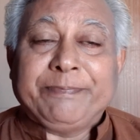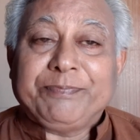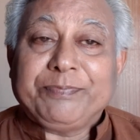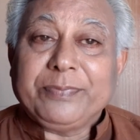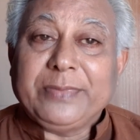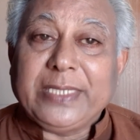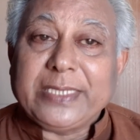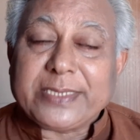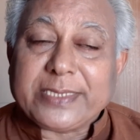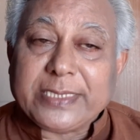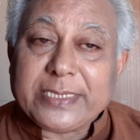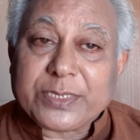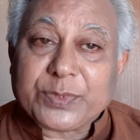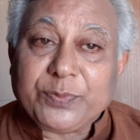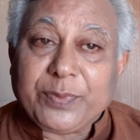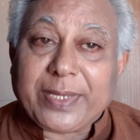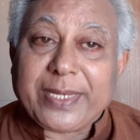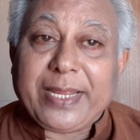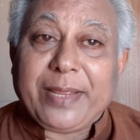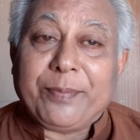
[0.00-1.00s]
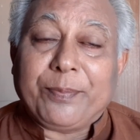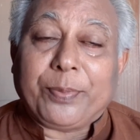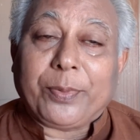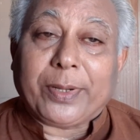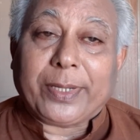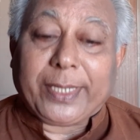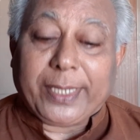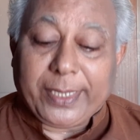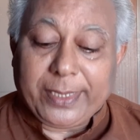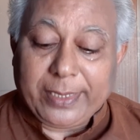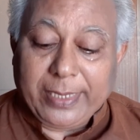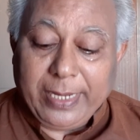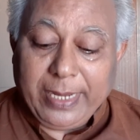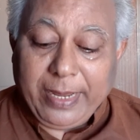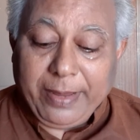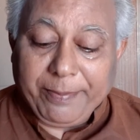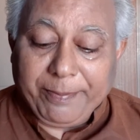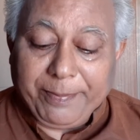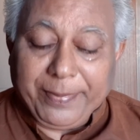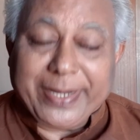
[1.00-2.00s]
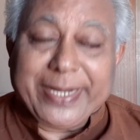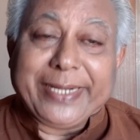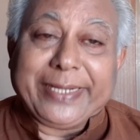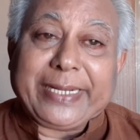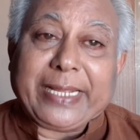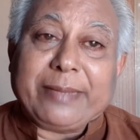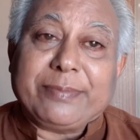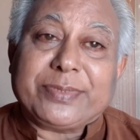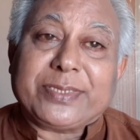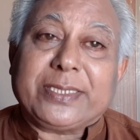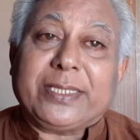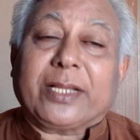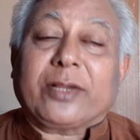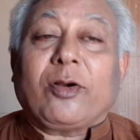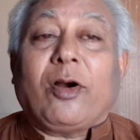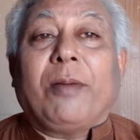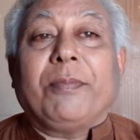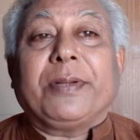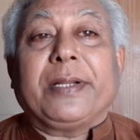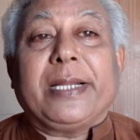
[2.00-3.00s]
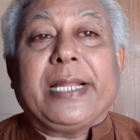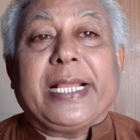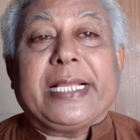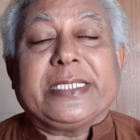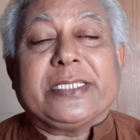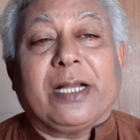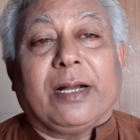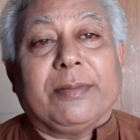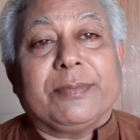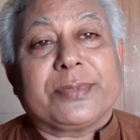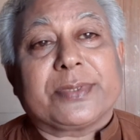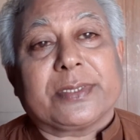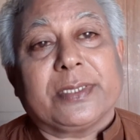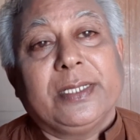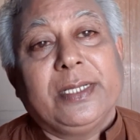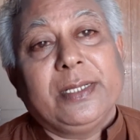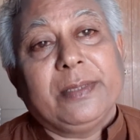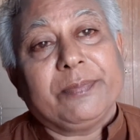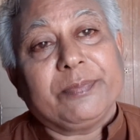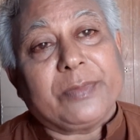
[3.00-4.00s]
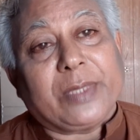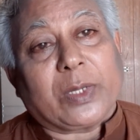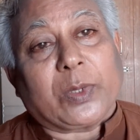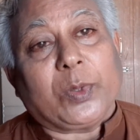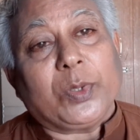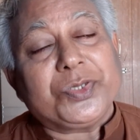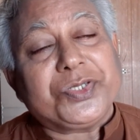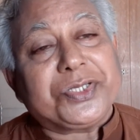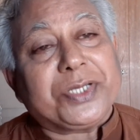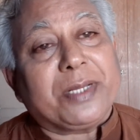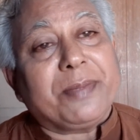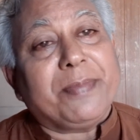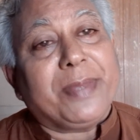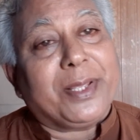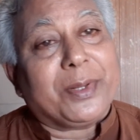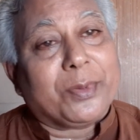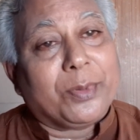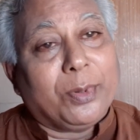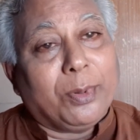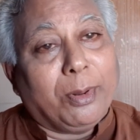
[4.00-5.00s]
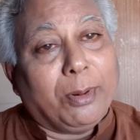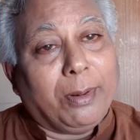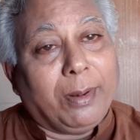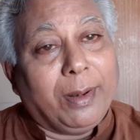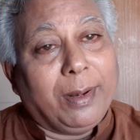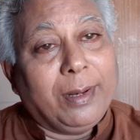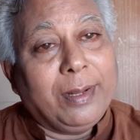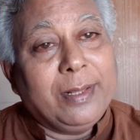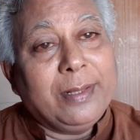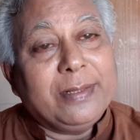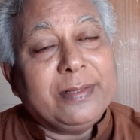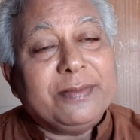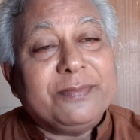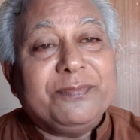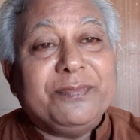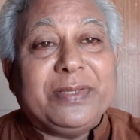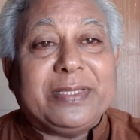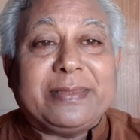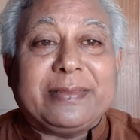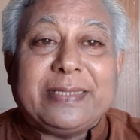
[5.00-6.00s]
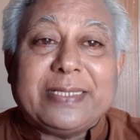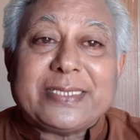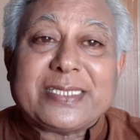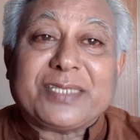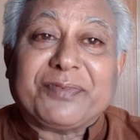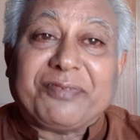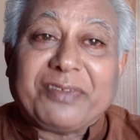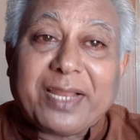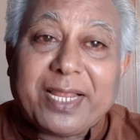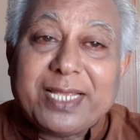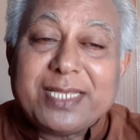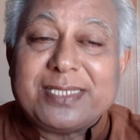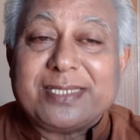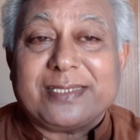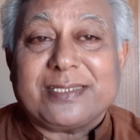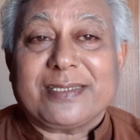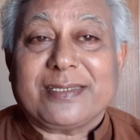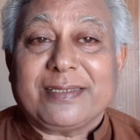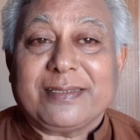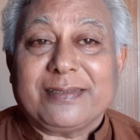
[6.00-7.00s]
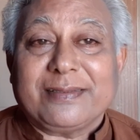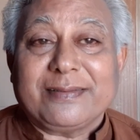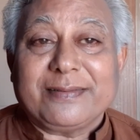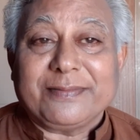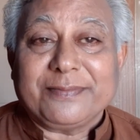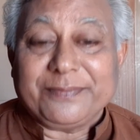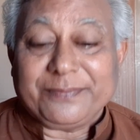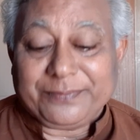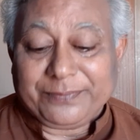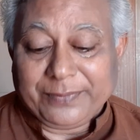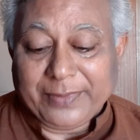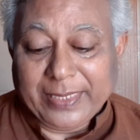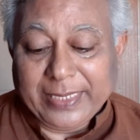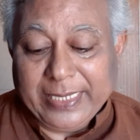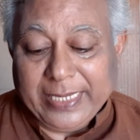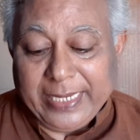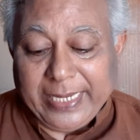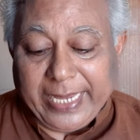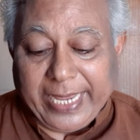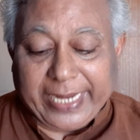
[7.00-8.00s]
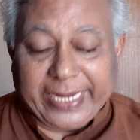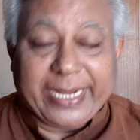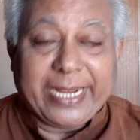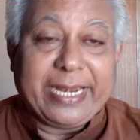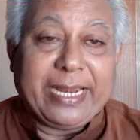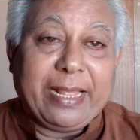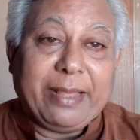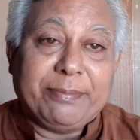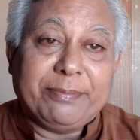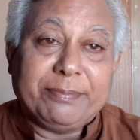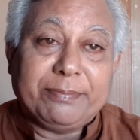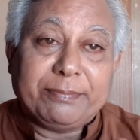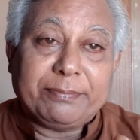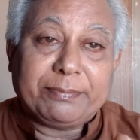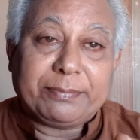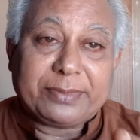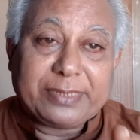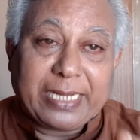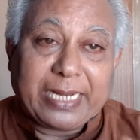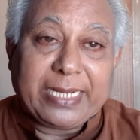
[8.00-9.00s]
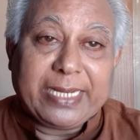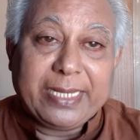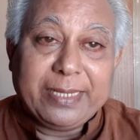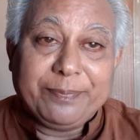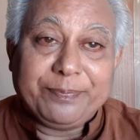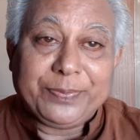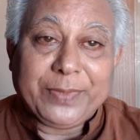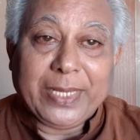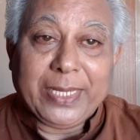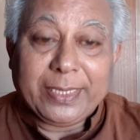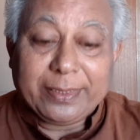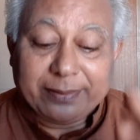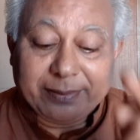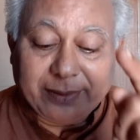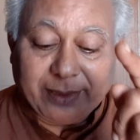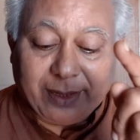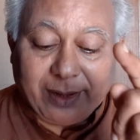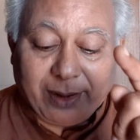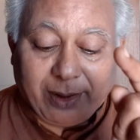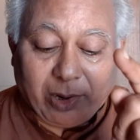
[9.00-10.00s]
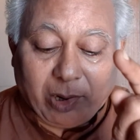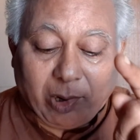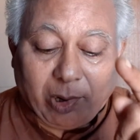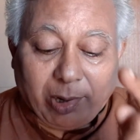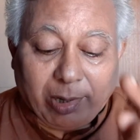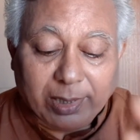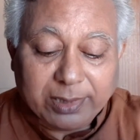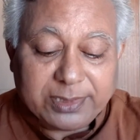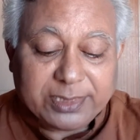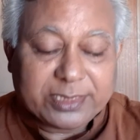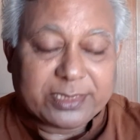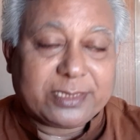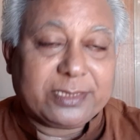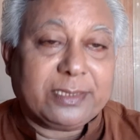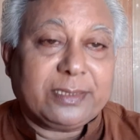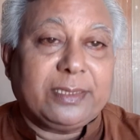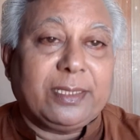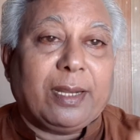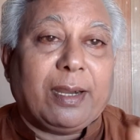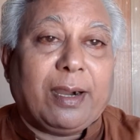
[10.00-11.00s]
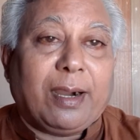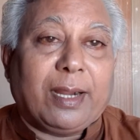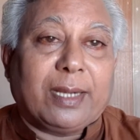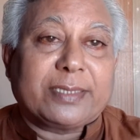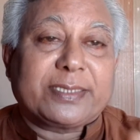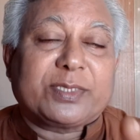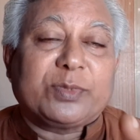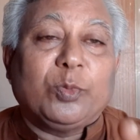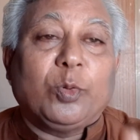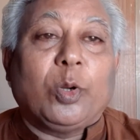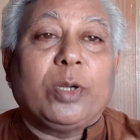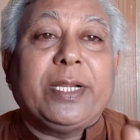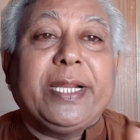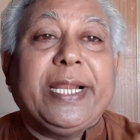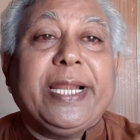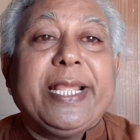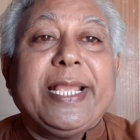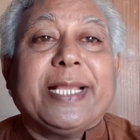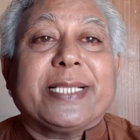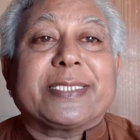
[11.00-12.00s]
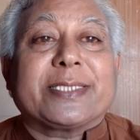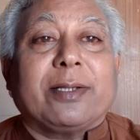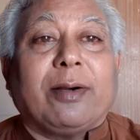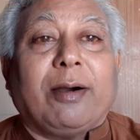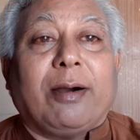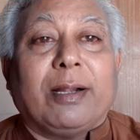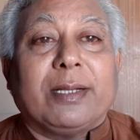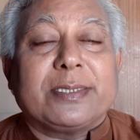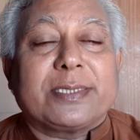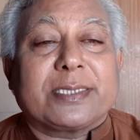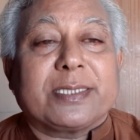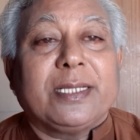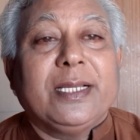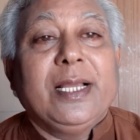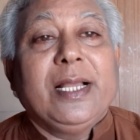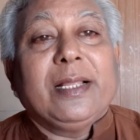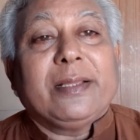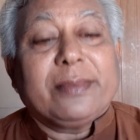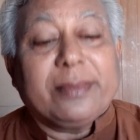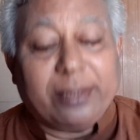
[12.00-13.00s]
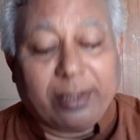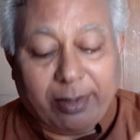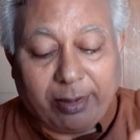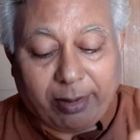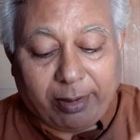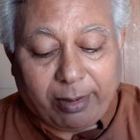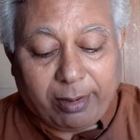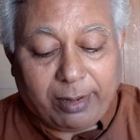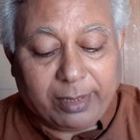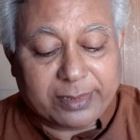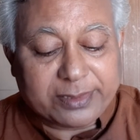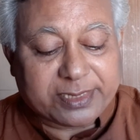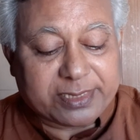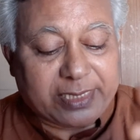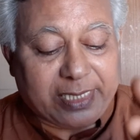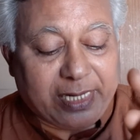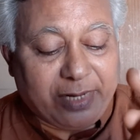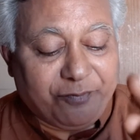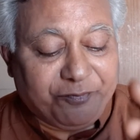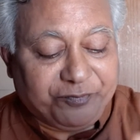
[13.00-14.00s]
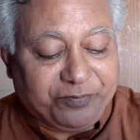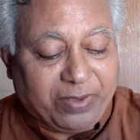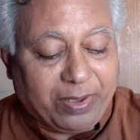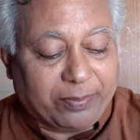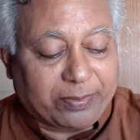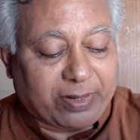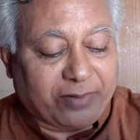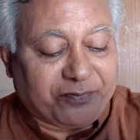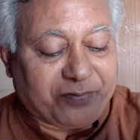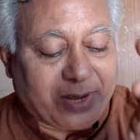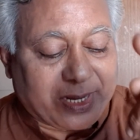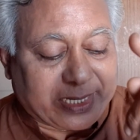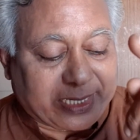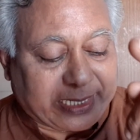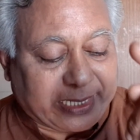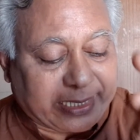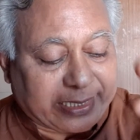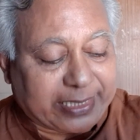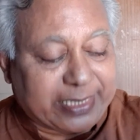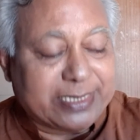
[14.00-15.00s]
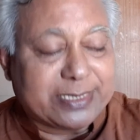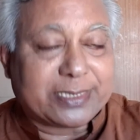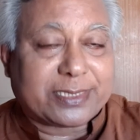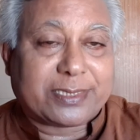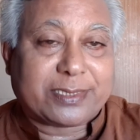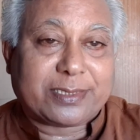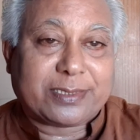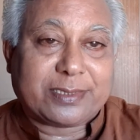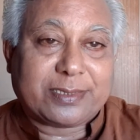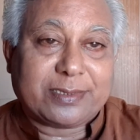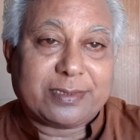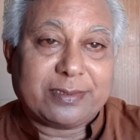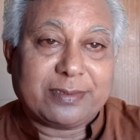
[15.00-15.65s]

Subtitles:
This is very important. Many times in the competitive exams, the question may roll with this phrase. Again, I am telling the odds, ODDS odds, the odds in favor of occurrence,